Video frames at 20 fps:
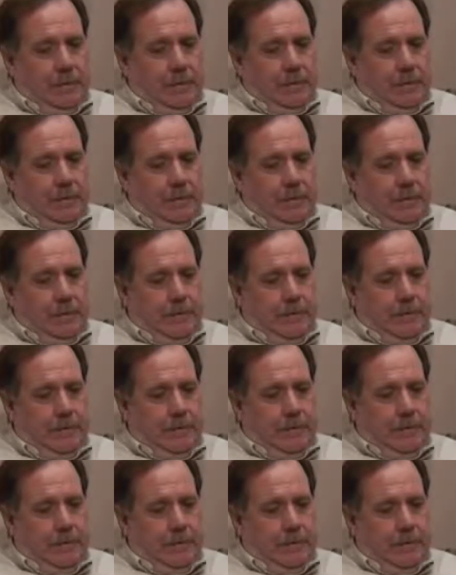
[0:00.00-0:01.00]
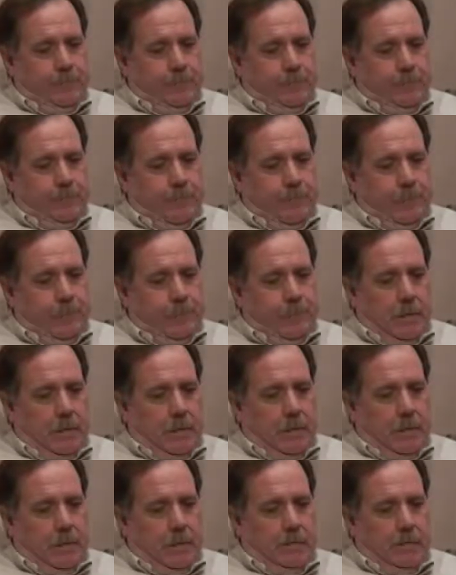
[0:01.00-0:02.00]
Um,
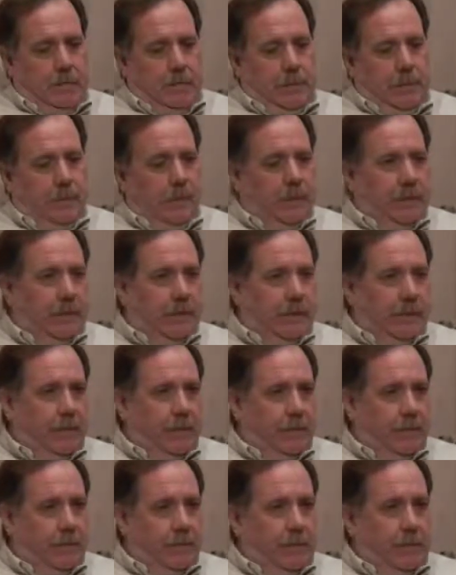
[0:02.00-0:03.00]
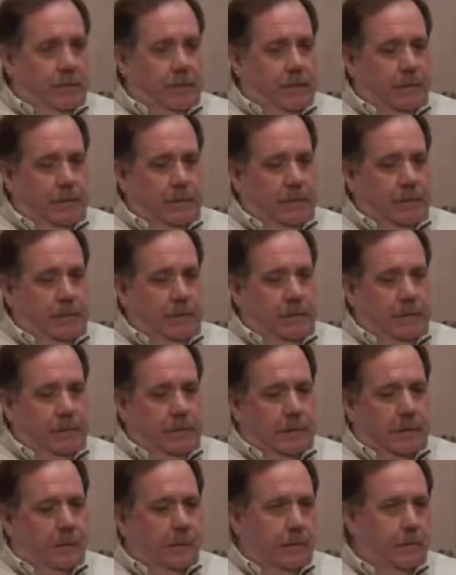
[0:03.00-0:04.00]
we put together uh, a
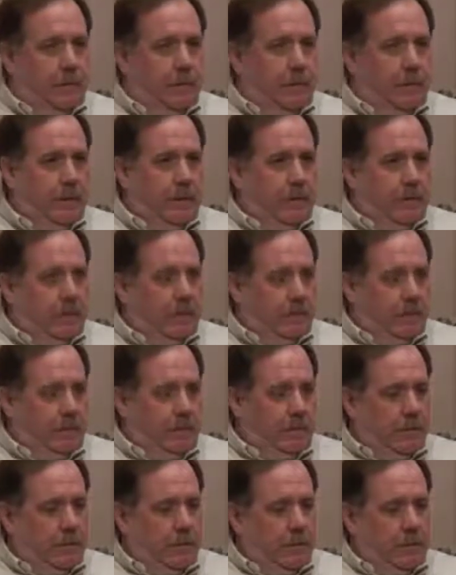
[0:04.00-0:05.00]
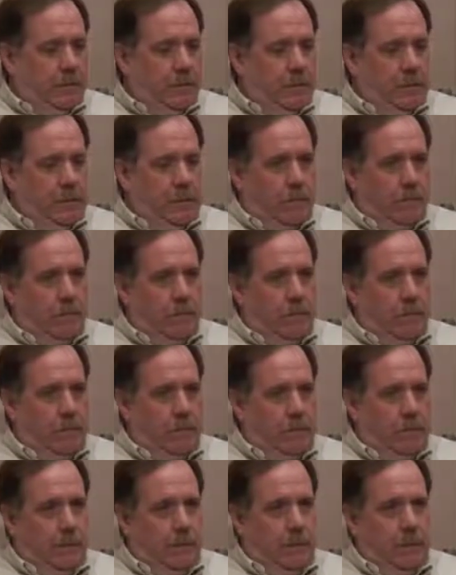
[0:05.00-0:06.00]
couple committees, one a local
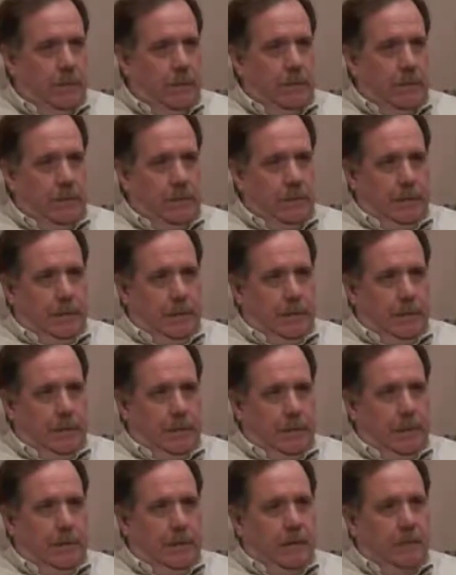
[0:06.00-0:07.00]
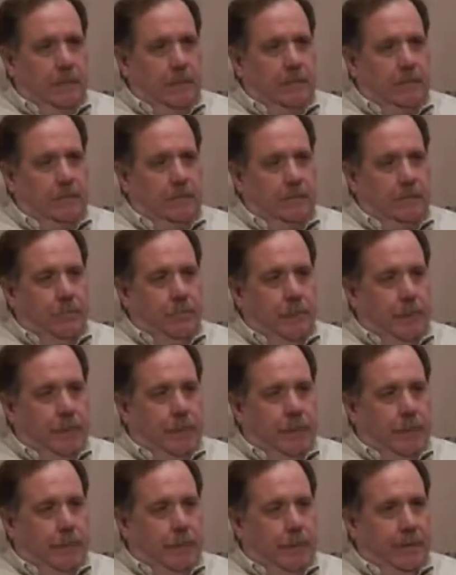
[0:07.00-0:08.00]
in Atlanta and also
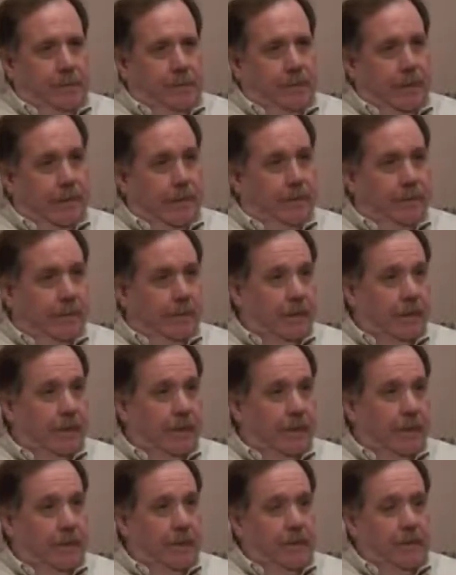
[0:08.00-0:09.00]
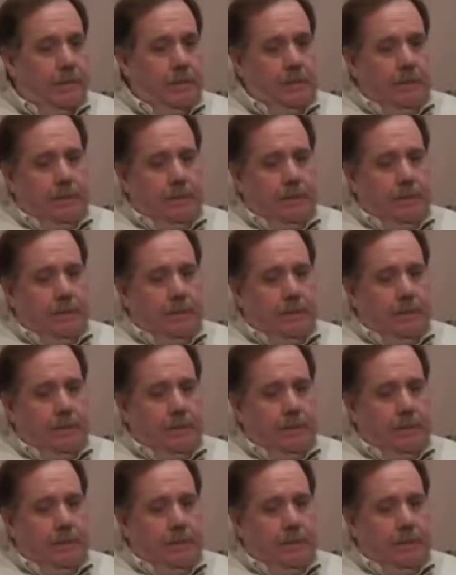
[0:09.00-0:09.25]
Miami of a FAA